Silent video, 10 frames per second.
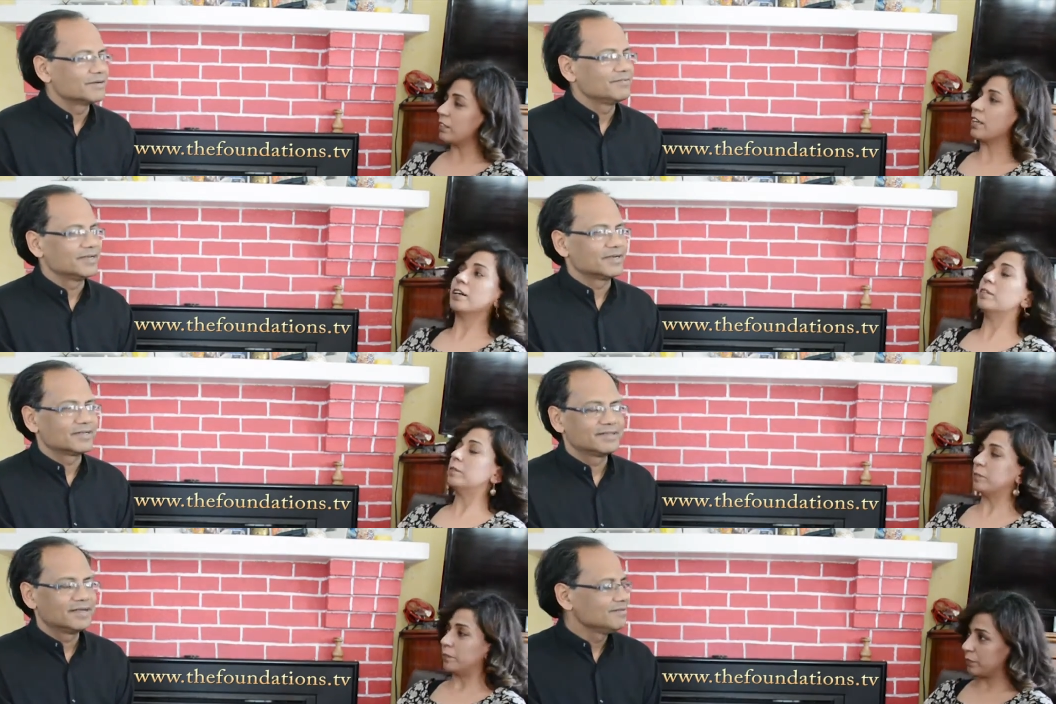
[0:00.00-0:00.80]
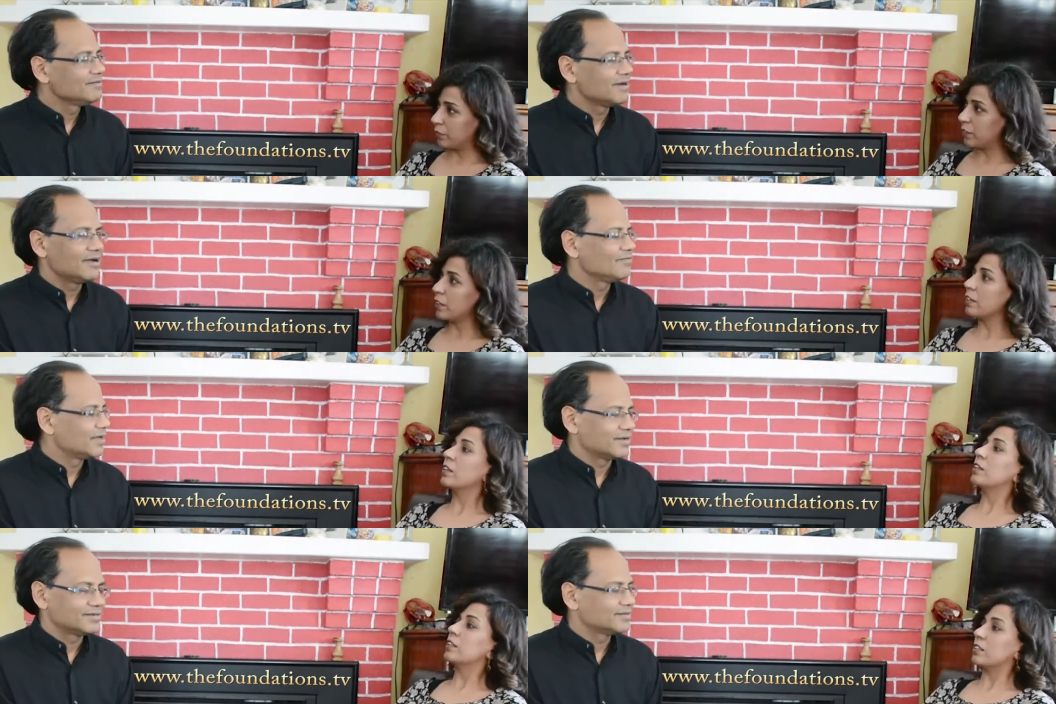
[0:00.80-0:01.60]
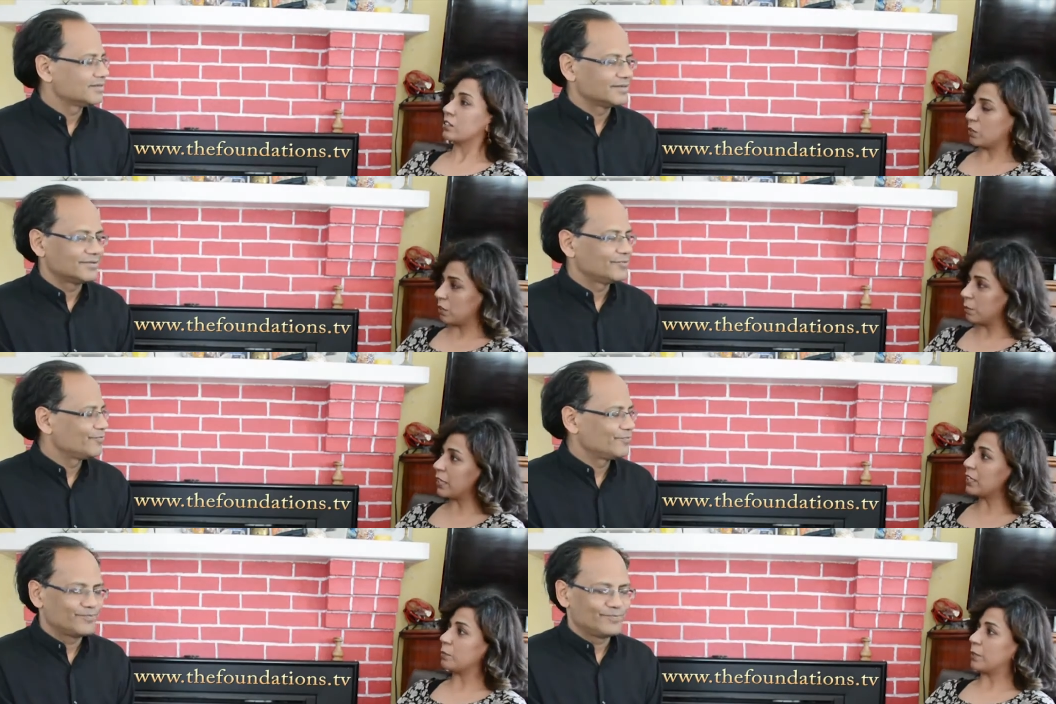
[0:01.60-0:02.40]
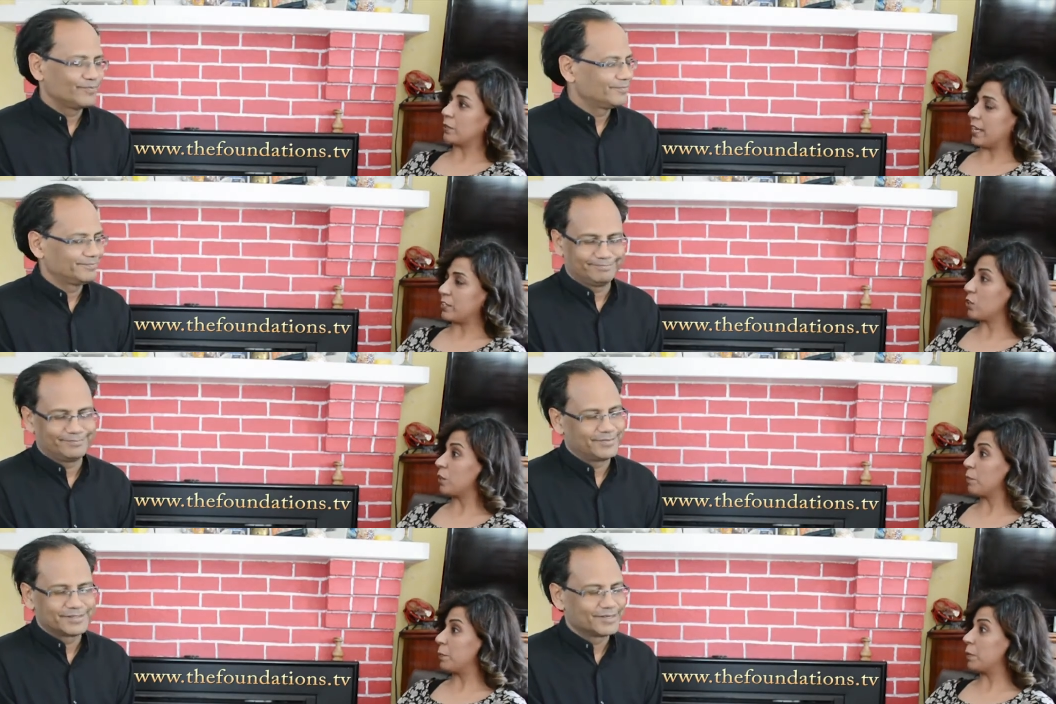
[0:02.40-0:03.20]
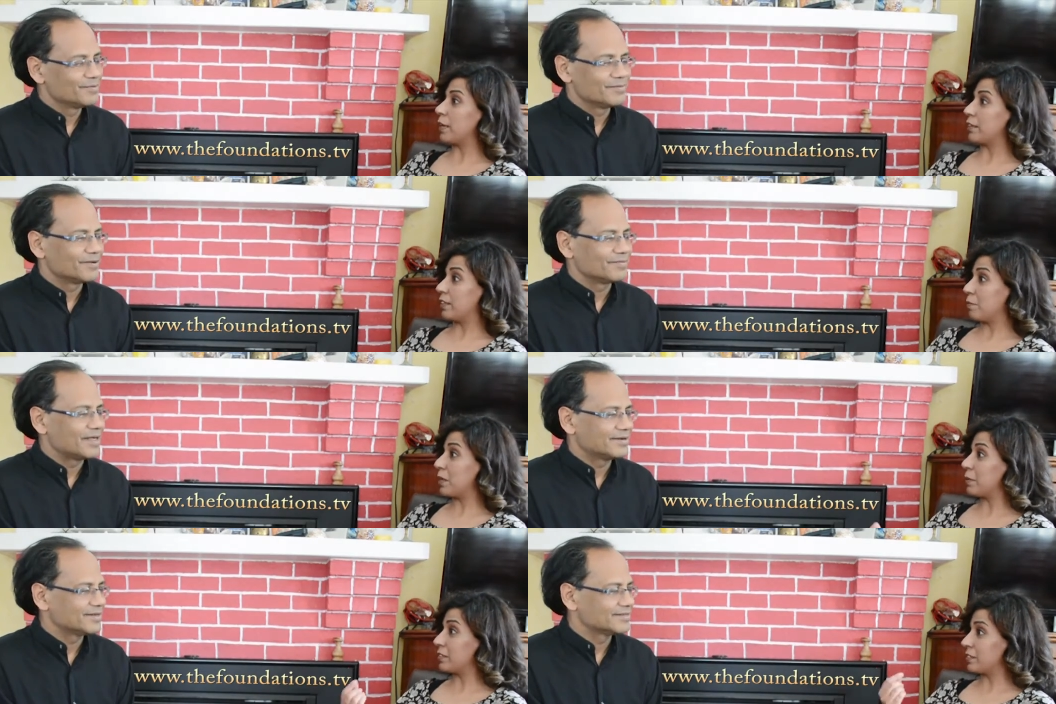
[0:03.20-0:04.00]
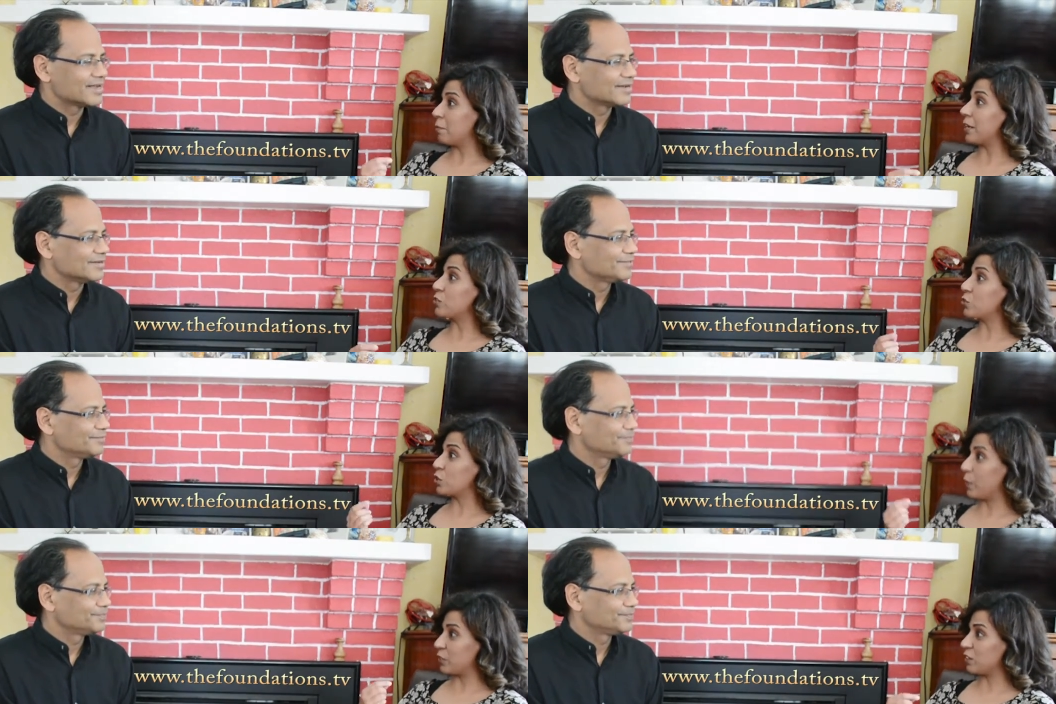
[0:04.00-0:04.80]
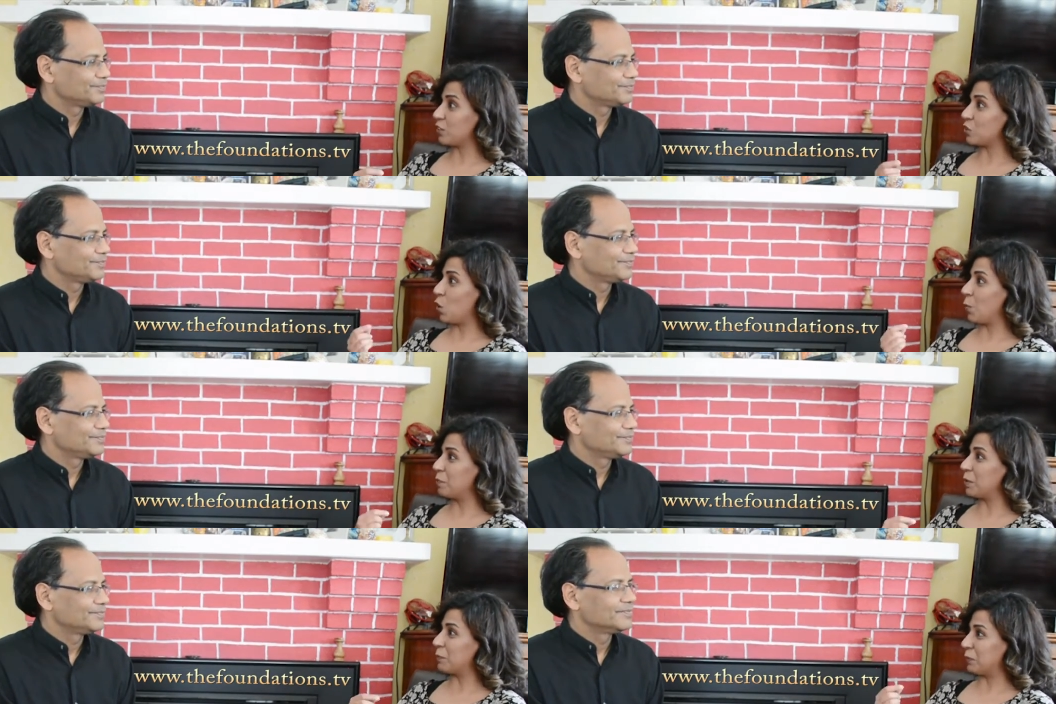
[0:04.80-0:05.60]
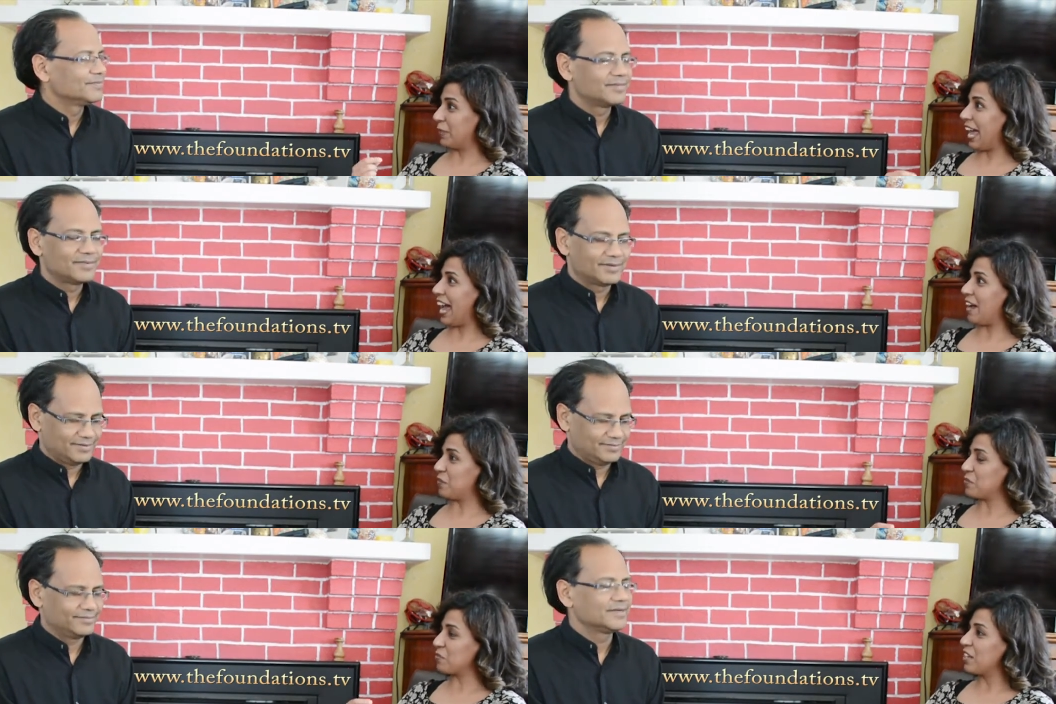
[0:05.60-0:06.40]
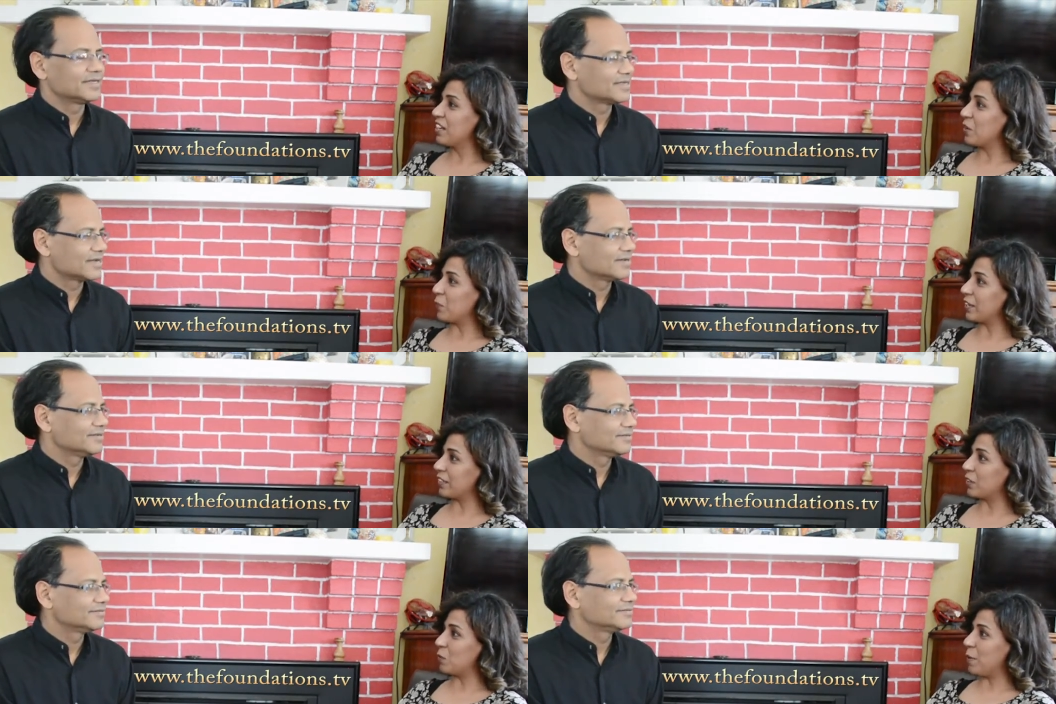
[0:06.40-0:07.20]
Speaker 1: up yeah. here then you have that
Speaker 2: there's going to be a little bit of that so that people may there may that, be some introspection that you're hoping people will have exactly. when they go